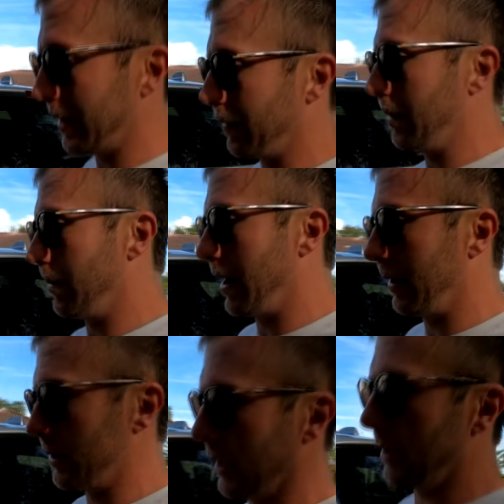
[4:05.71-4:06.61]
70
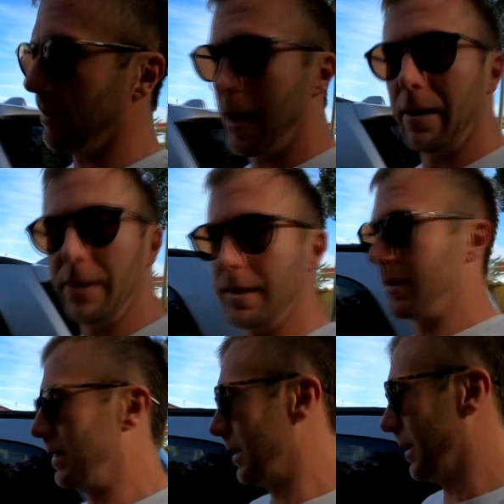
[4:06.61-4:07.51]
miles, 80 miles,
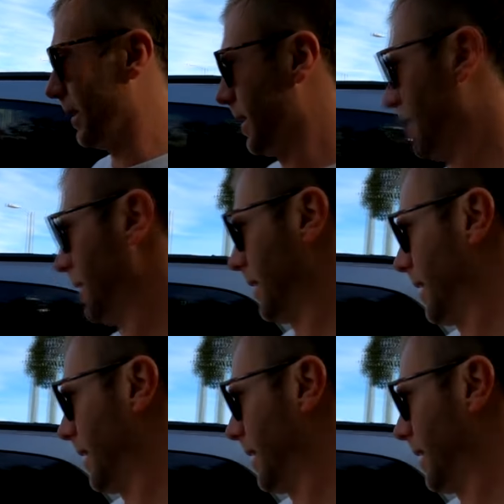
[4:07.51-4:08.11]
and